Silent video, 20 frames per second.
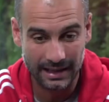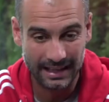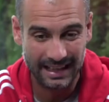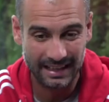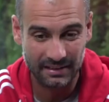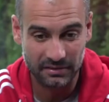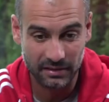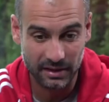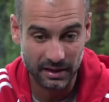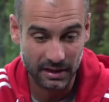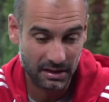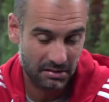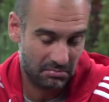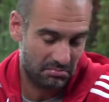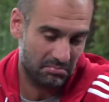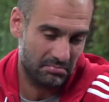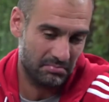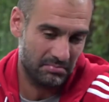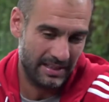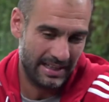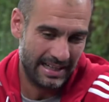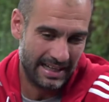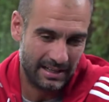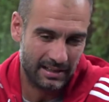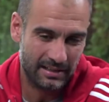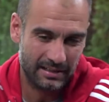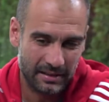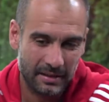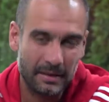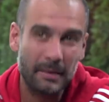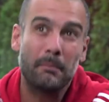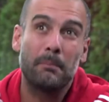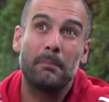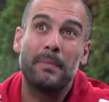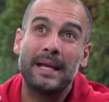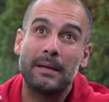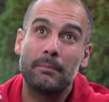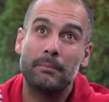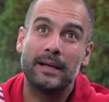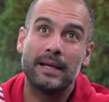I think there are the, the
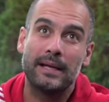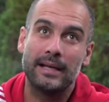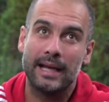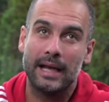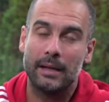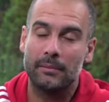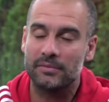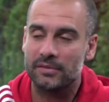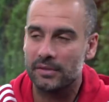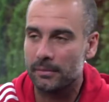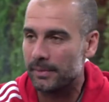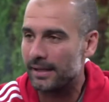big big names, the